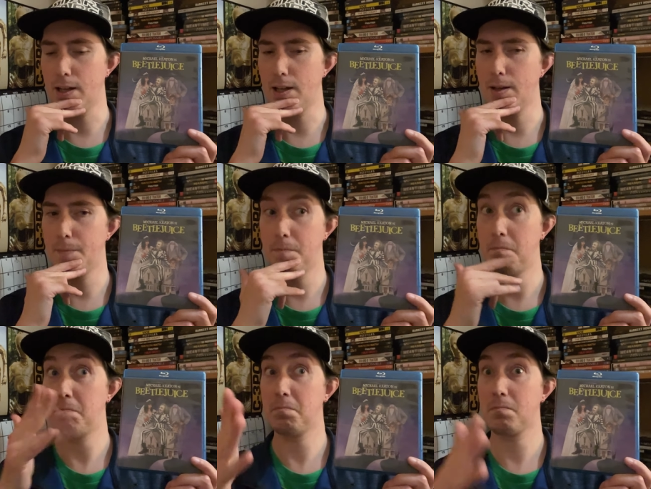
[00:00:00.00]

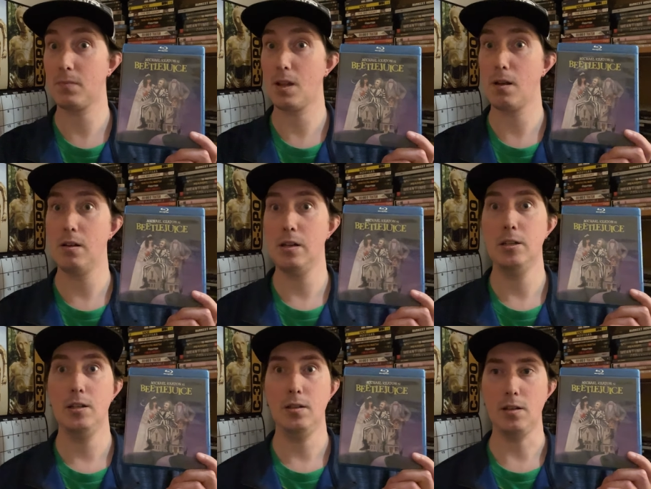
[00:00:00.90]
Uh,
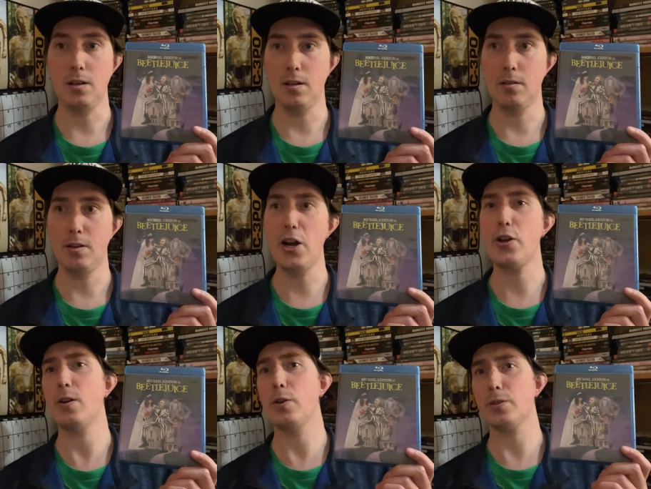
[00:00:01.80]
uh, and you
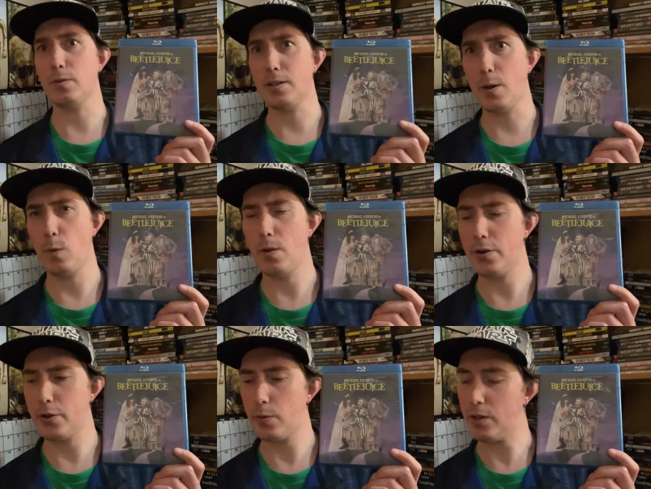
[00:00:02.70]
could also say whether
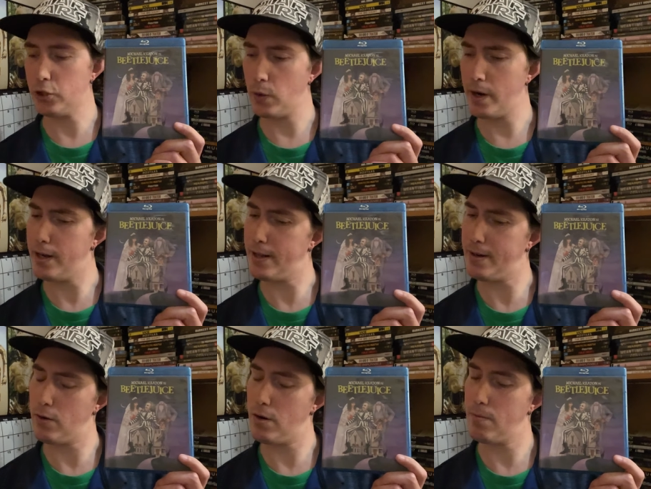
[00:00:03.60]
you enjoyed it
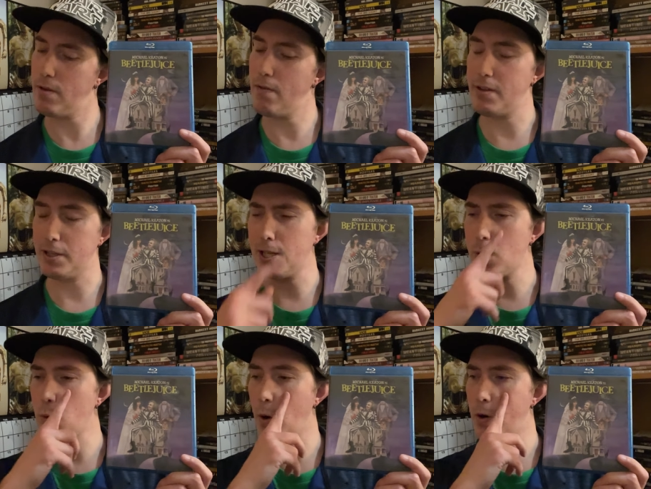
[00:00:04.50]
or of the
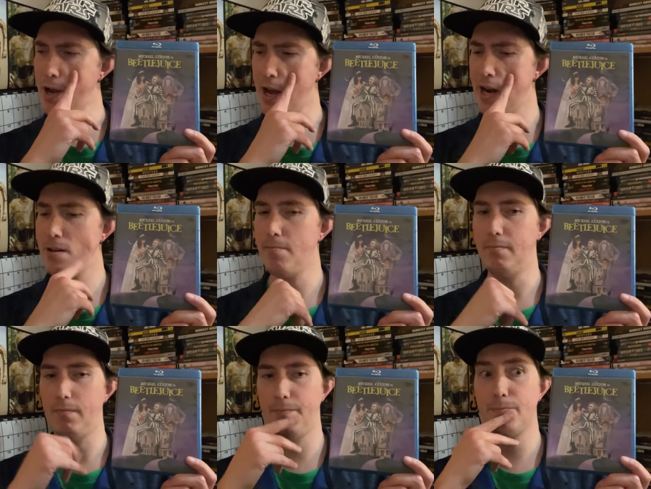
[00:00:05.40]
sequel or not,
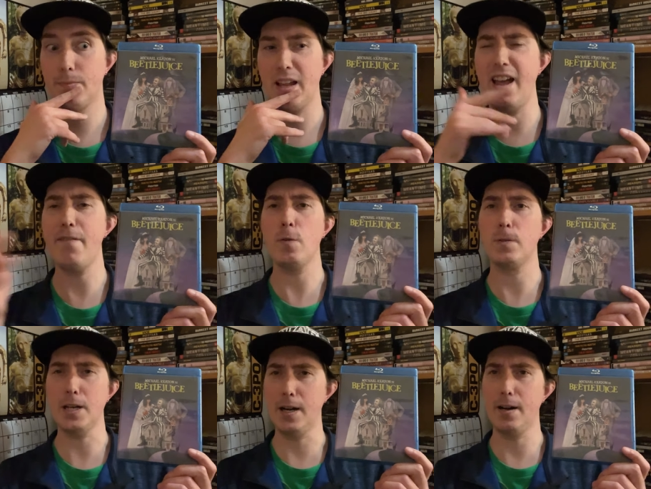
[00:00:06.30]
if you've
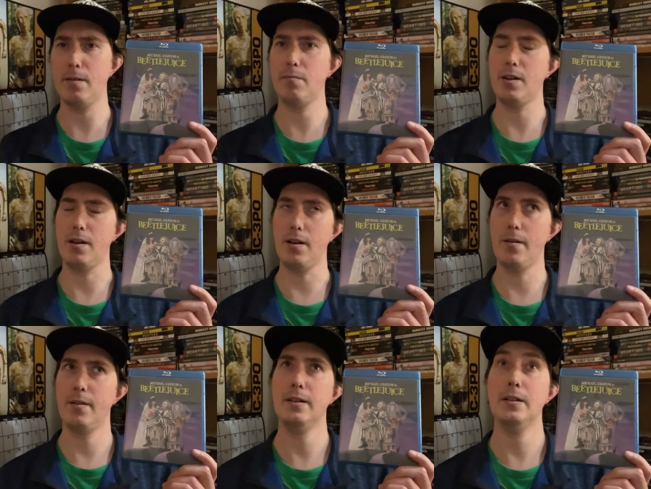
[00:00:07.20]
seen it, uh,
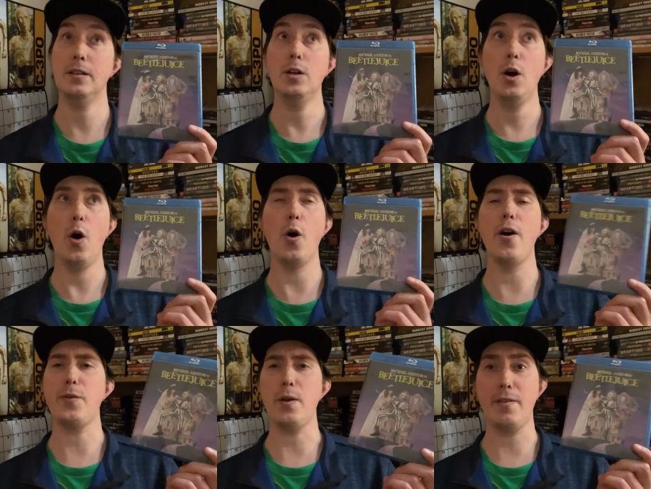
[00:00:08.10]
or
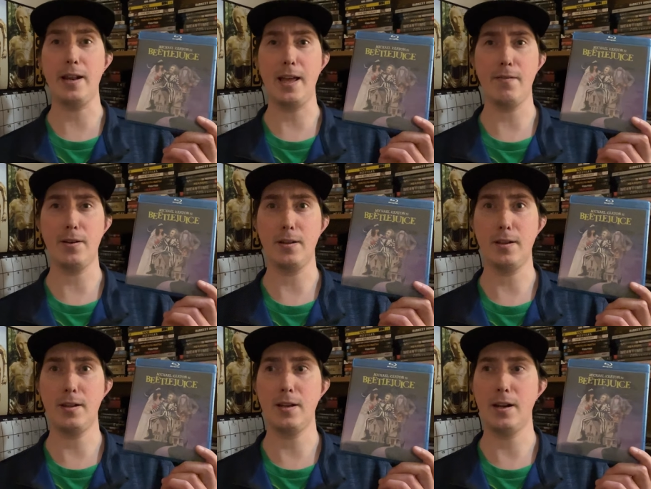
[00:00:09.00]
if you even have a,
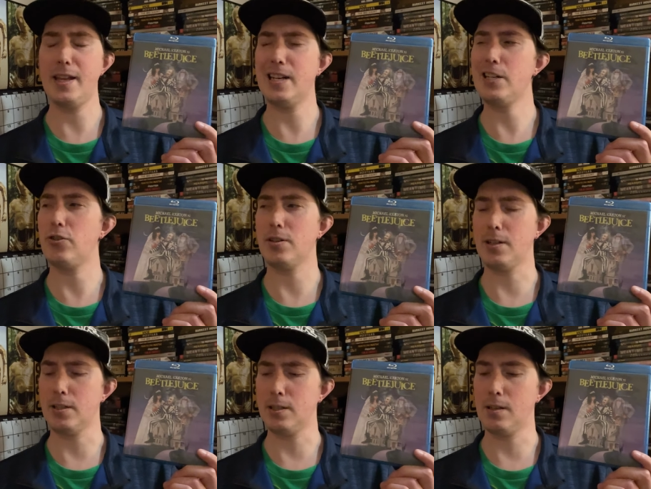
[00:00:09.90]
a, an interest
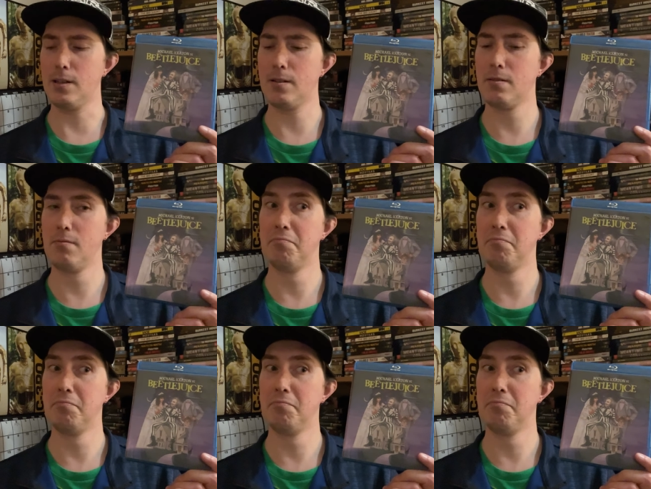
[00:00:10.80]
in seeing it.